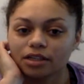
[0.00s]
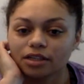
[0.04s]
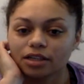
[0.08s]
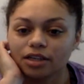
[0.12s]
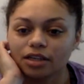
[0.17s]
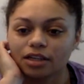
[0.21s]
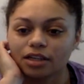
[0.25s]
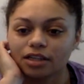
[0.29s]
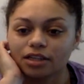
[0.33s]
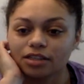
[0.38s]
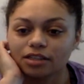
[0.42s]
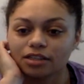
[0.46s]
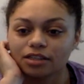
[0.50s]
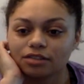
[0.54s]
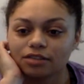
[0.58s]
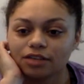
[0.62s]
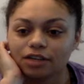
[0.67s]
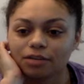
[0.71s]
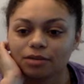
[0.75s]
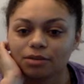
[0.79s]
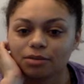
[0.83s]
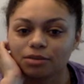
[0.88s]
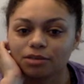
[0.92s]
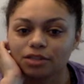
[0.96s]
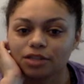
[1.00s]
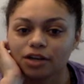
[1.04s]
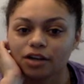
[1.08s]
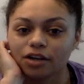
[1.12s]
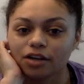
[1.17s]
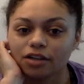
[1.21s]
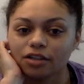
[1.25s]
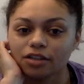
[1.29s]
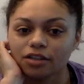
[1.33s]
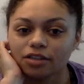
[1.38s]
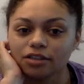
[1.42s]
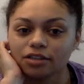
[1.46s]
that I like to write on people's
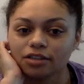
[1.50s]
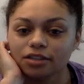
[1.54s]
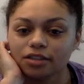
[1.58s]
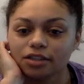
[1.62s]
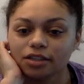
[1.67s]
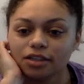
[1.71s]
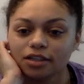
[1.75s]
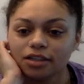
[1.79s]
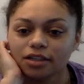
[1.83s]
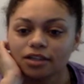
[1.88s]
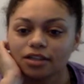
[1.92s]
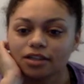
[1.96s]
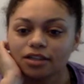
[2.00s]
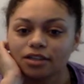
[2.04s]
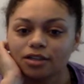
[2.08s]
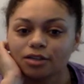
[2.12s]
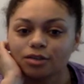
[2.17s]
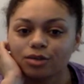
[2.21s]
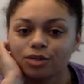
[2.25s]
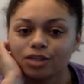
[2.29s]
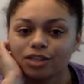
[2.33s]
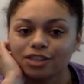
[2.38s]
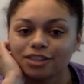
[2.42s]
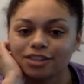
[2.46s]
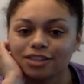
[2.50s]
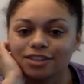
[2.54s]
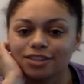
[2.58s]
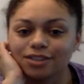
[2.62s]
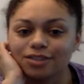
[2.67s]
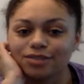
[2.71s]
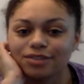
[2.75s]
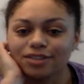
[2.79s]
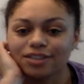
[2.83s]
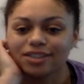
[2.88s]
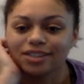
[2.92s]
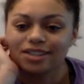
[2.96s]
cars? What is it,
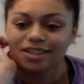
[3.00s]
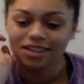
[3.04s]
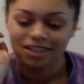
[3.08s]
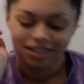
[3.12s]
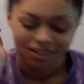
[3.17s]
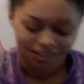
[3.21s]
Sophie?